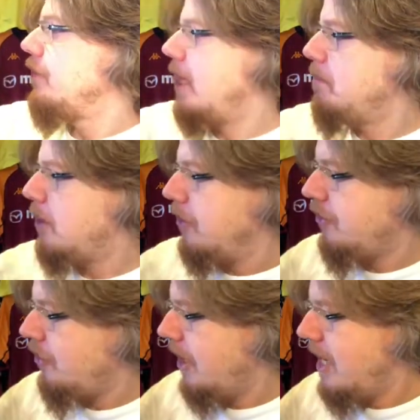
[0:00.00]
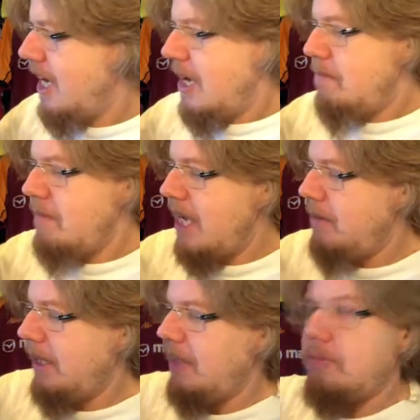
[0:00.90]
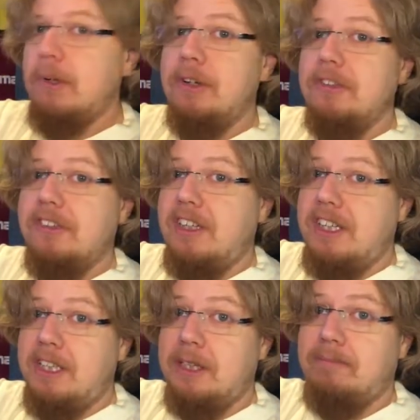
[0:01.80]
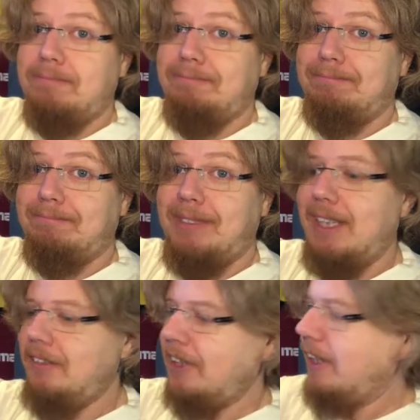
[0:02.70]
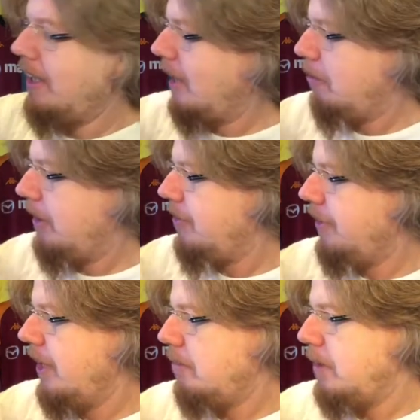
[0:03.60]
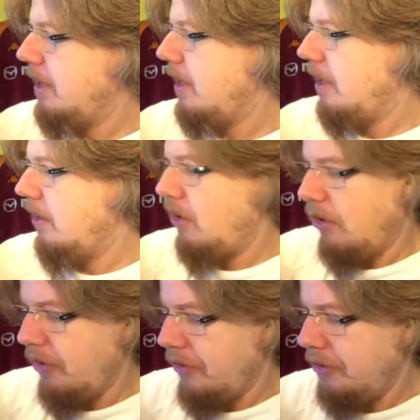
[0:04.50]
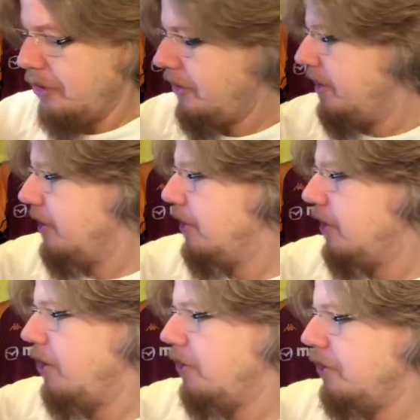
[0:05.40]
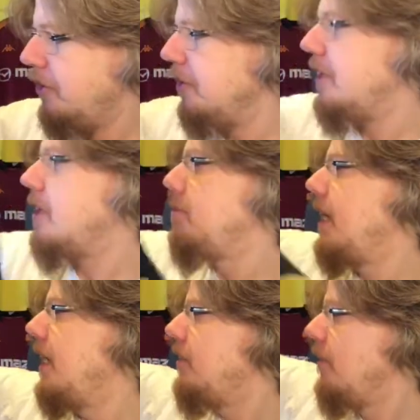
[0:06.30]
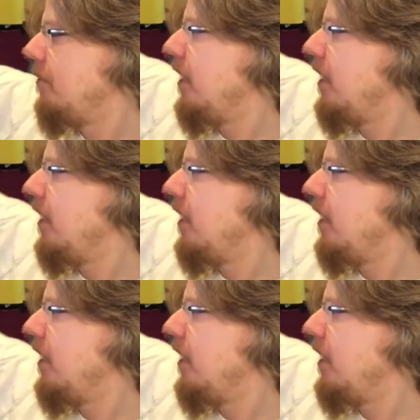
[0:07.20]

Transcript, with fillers: Upper Austria. Maybe the sponsor here is a little bit weird, but uh, also not, not also not that bad.